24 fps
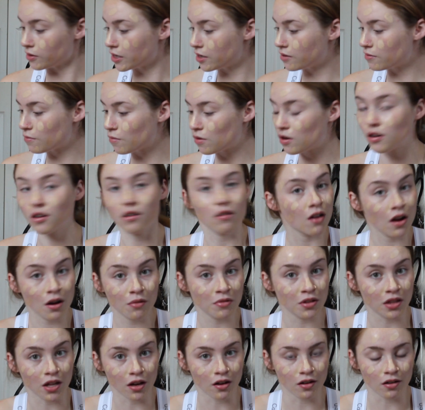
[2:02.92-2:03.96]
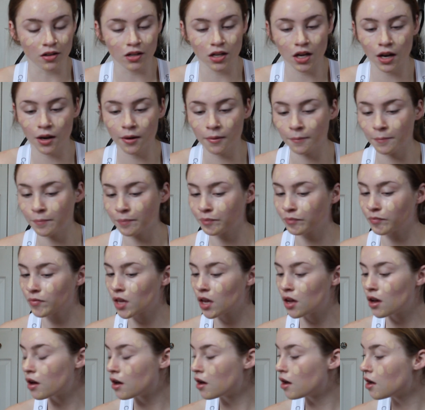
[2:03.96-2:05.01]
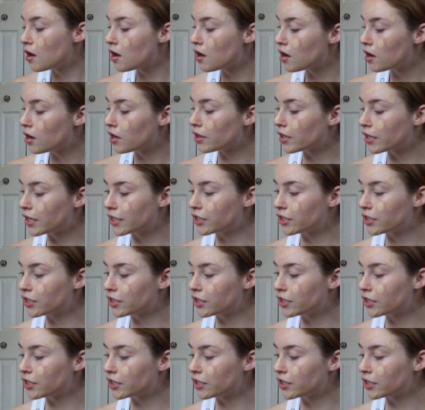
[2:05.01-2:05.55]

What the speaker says: I don't walk around with that all day. Then